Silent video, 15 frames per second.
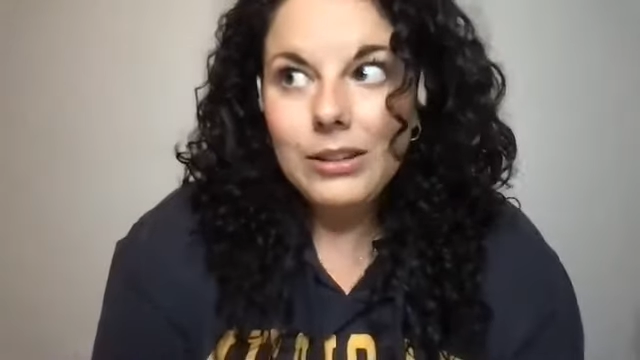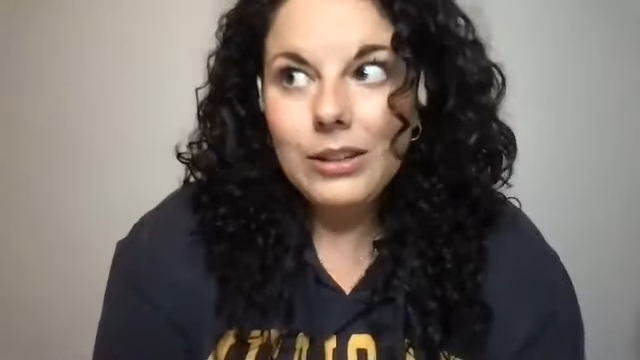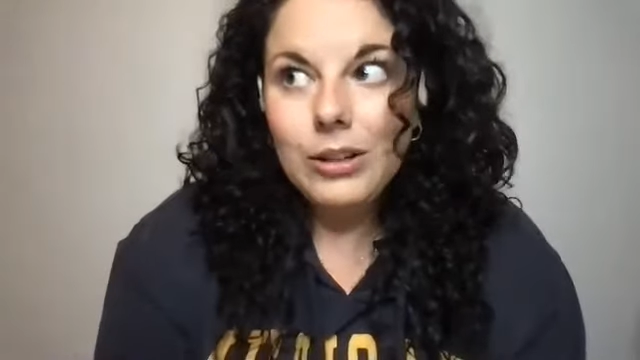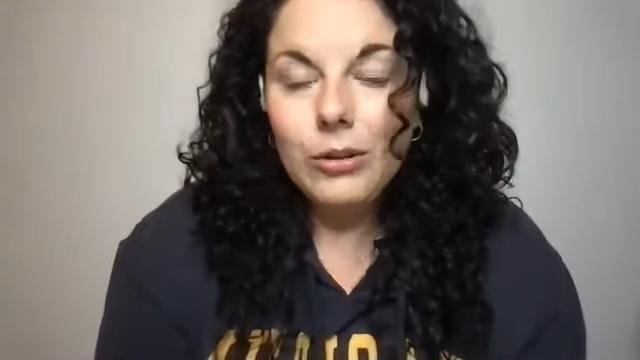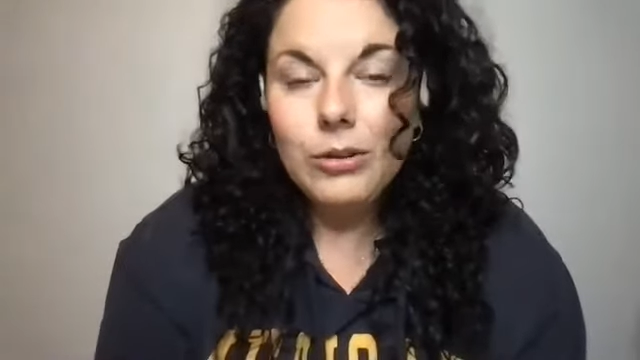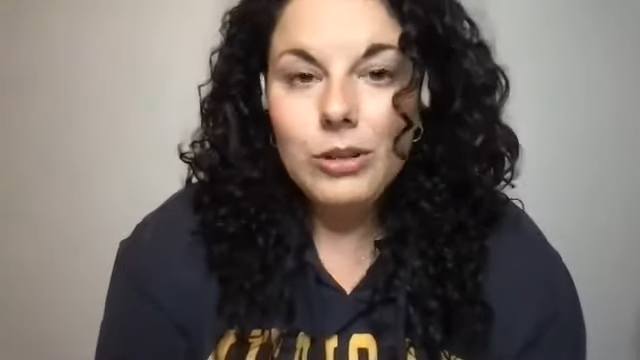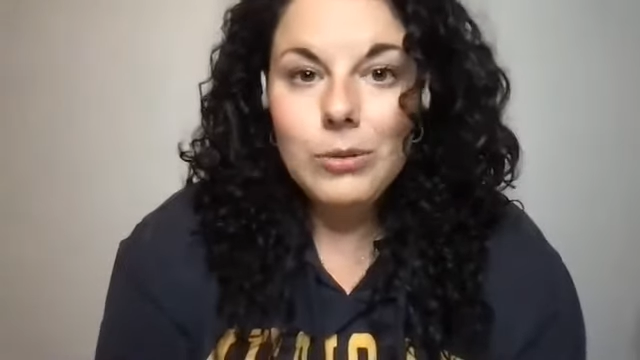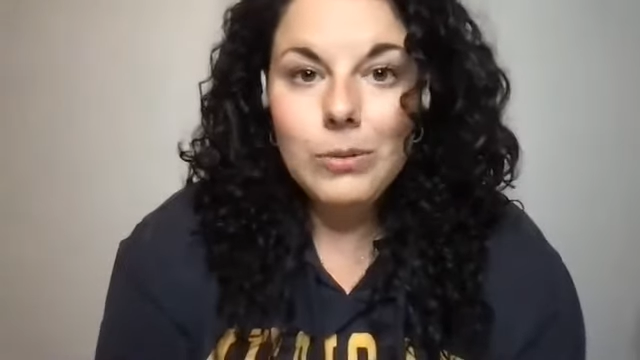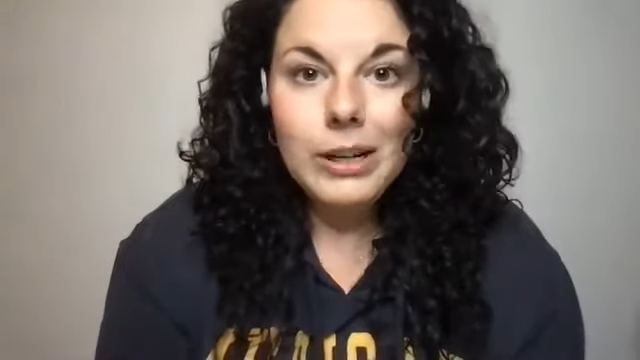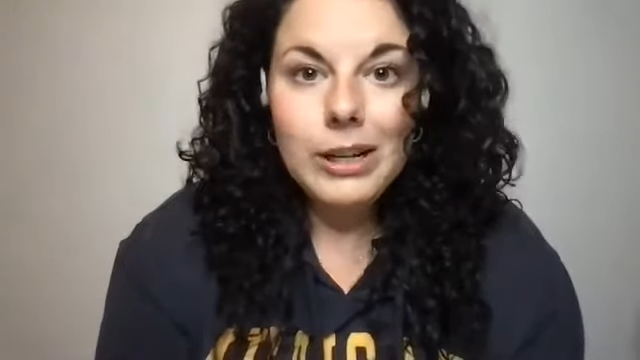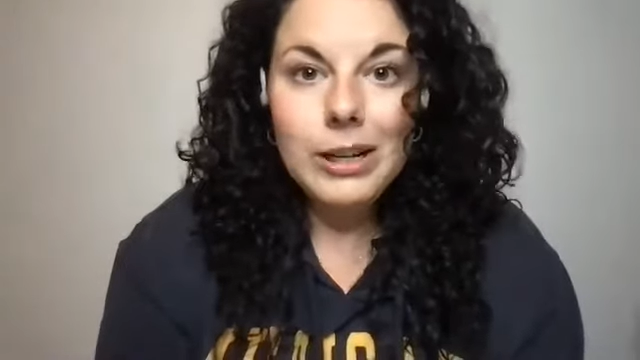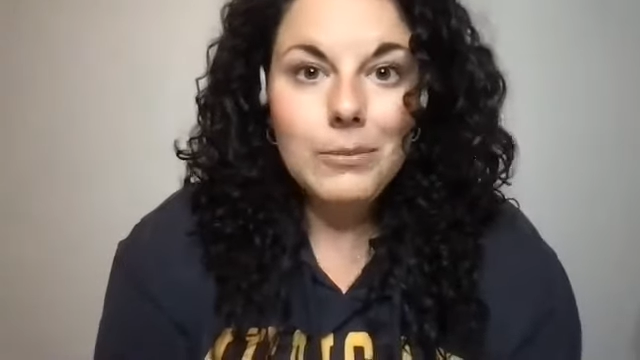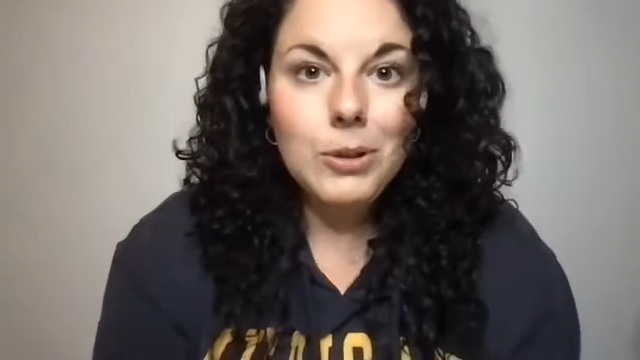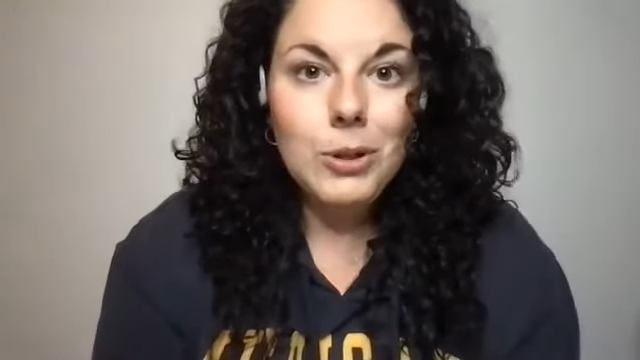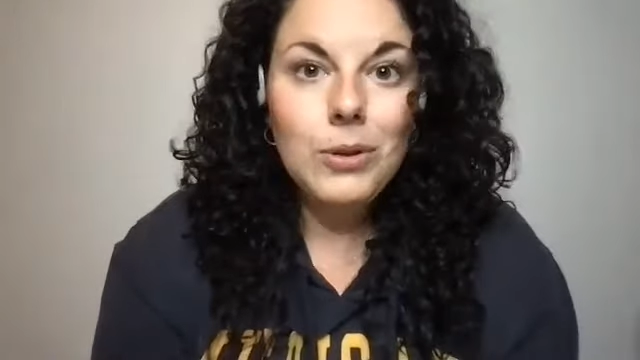you know, do you want to
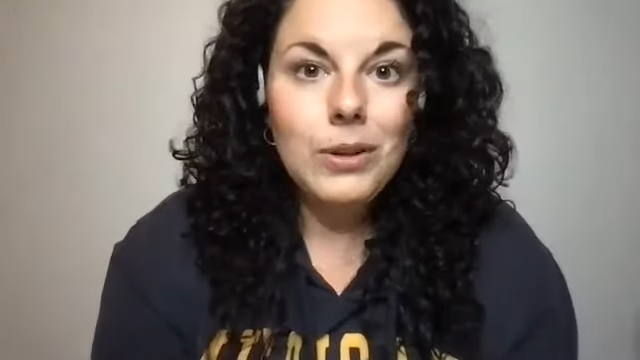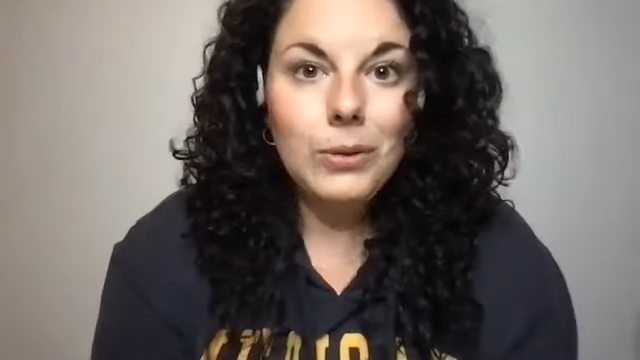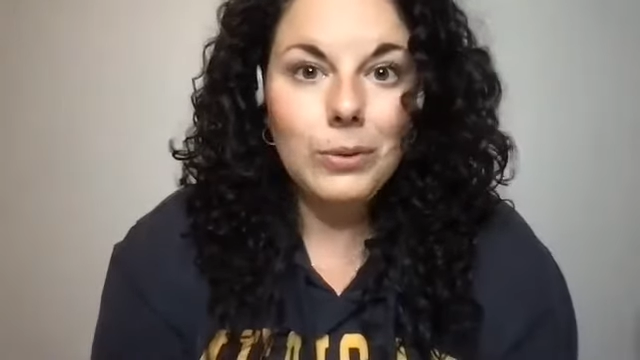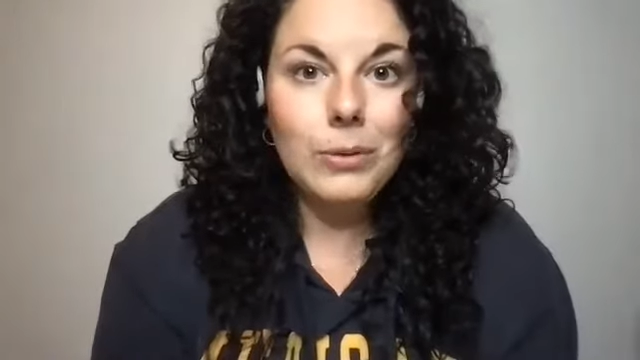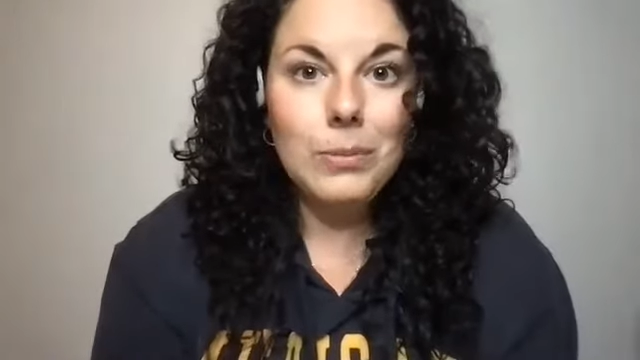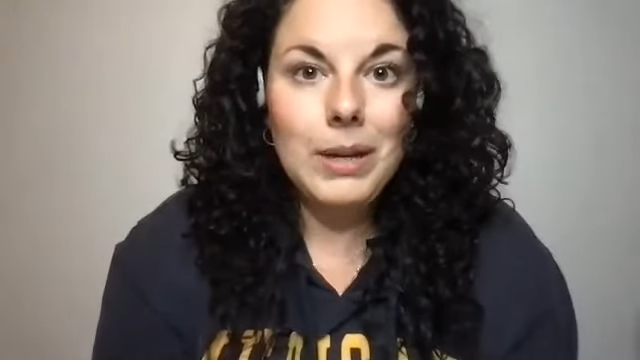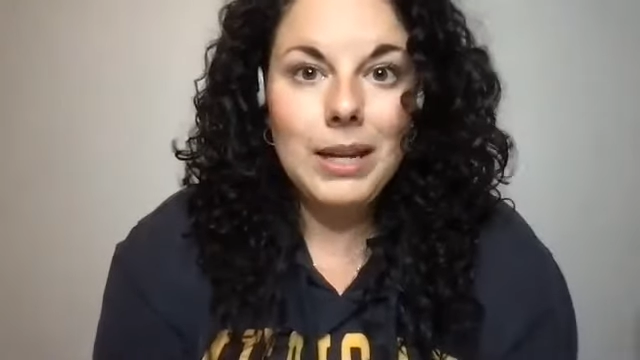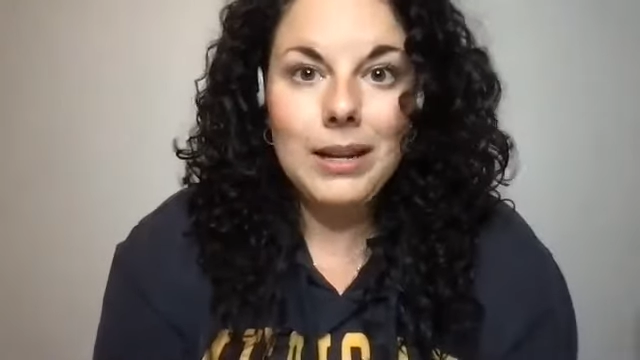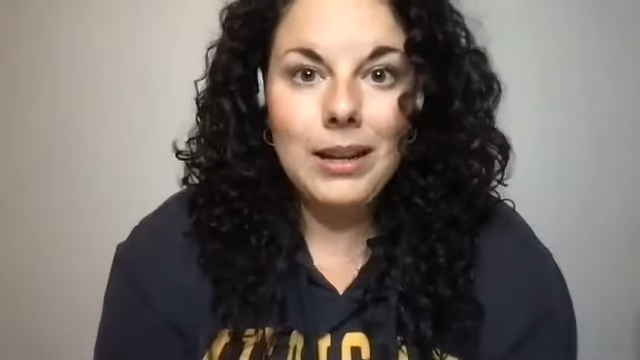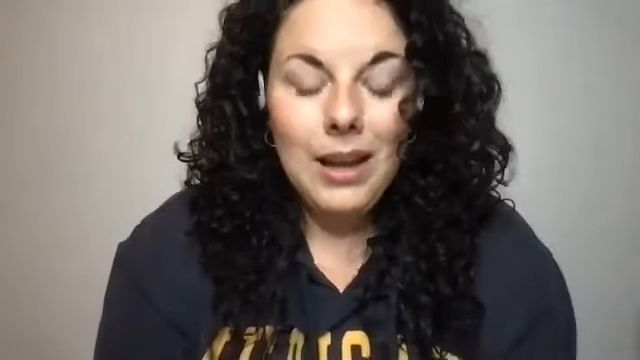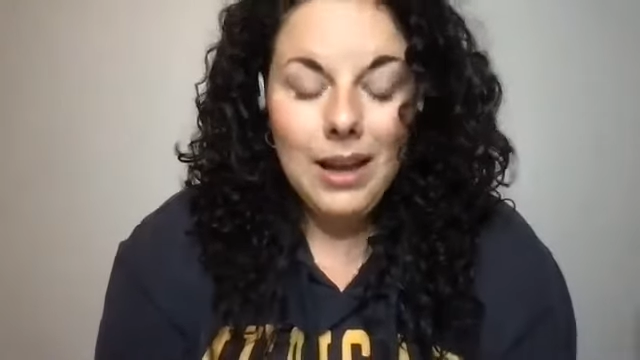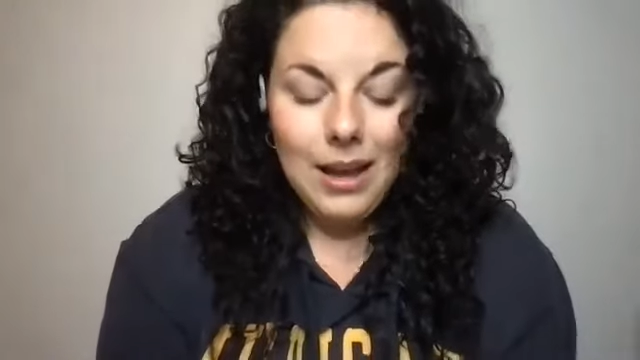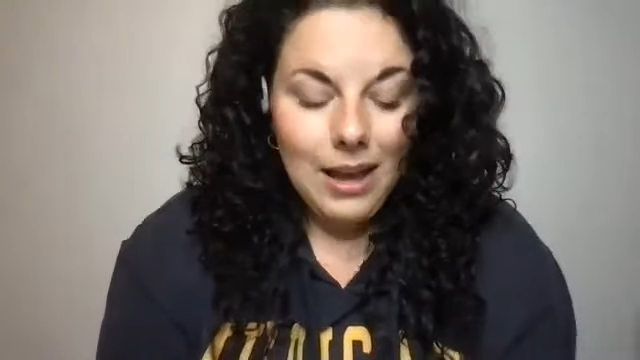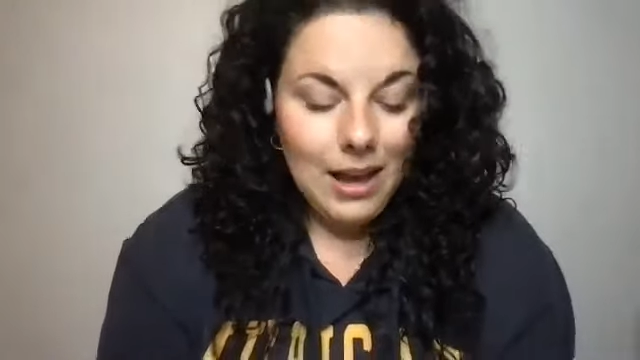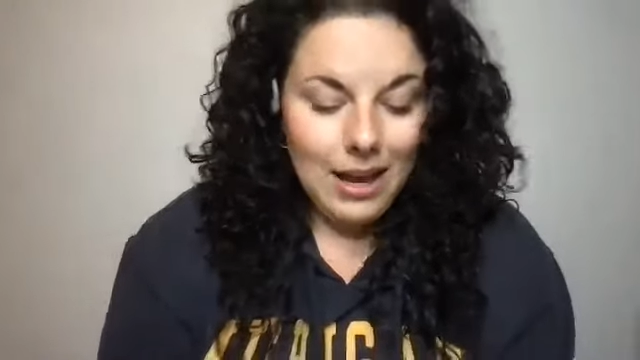come do this with me?
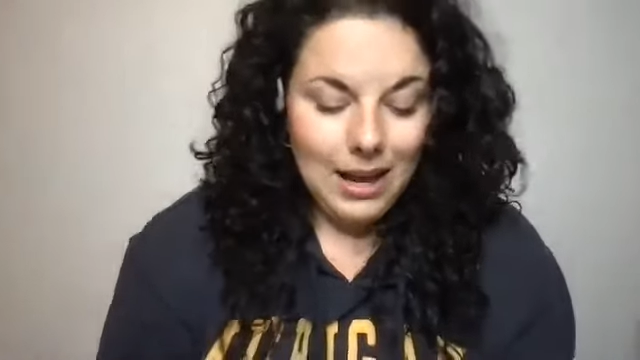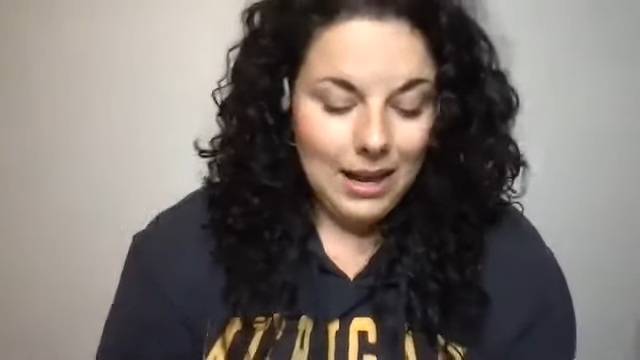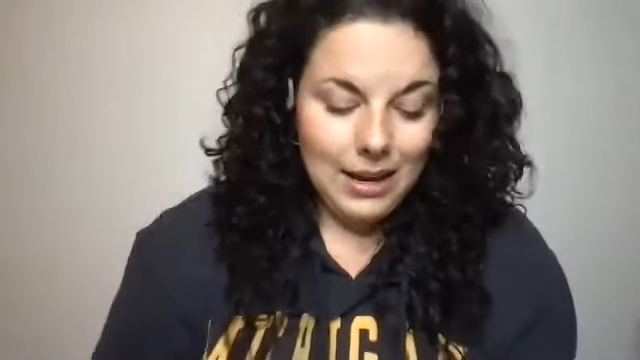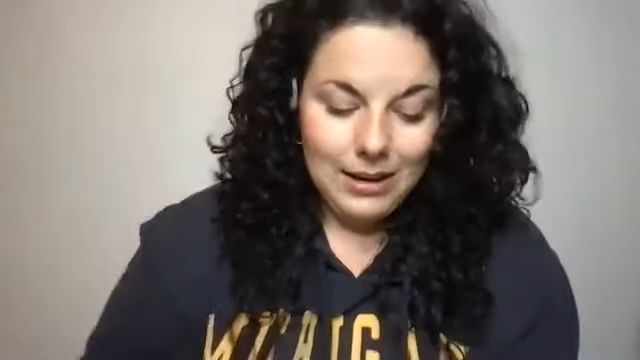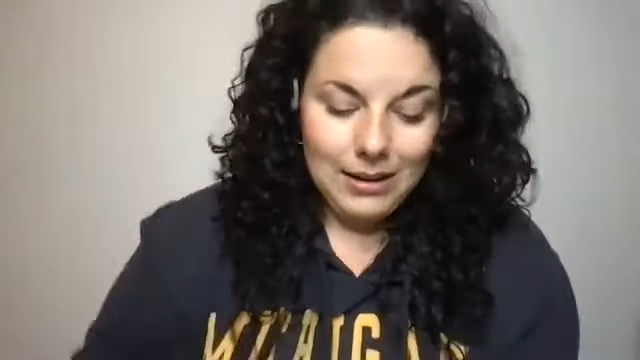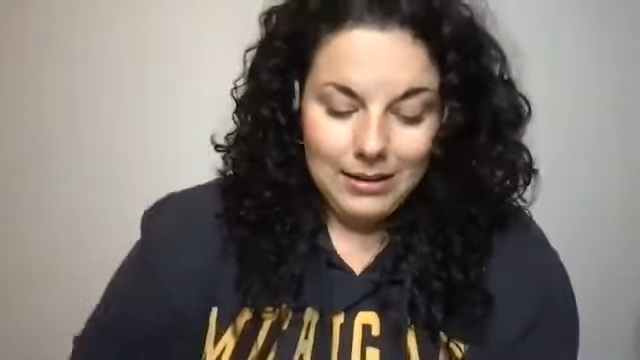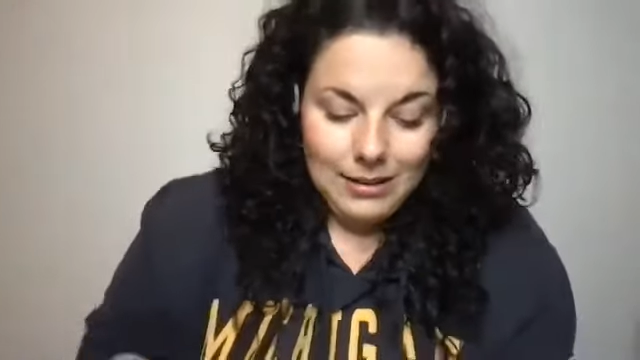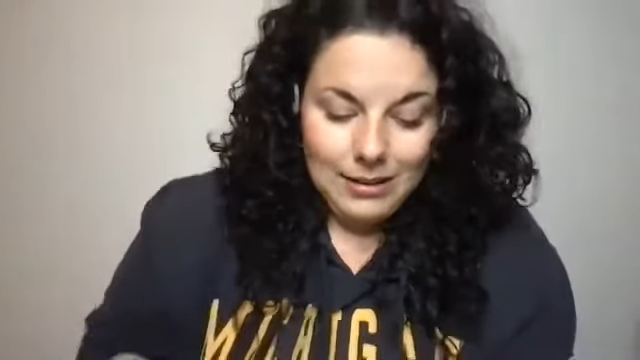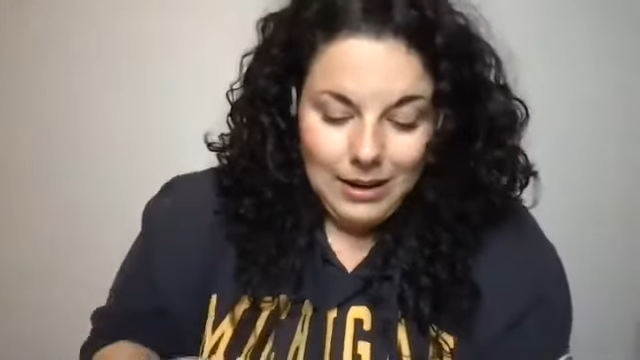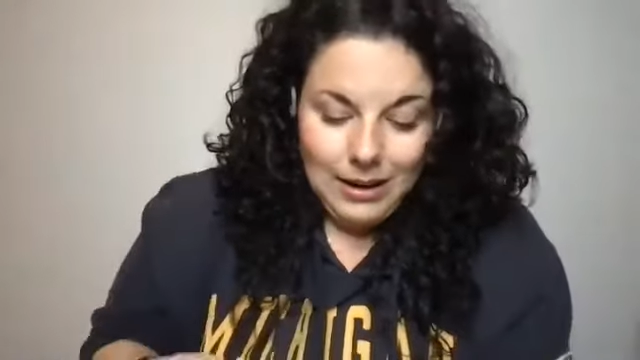And,